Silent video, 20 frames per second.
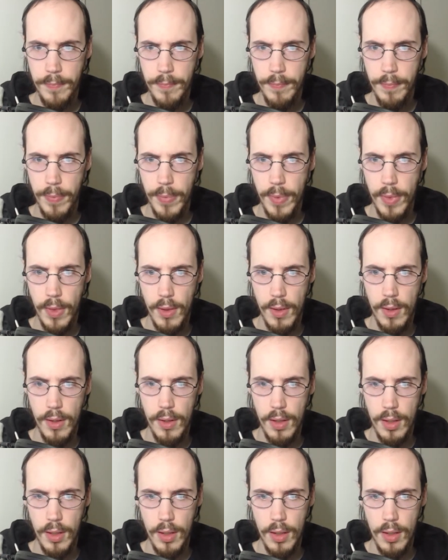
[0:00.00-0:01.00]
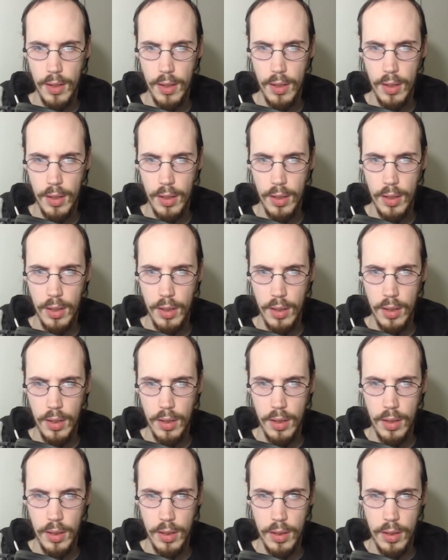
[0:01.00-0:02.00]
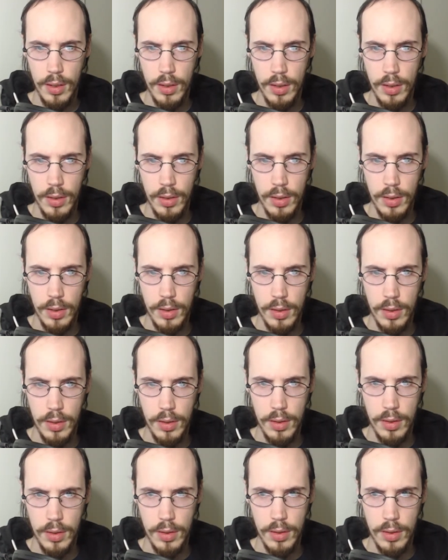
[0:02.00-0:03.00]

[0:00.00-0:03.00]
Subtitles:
(no one is talking)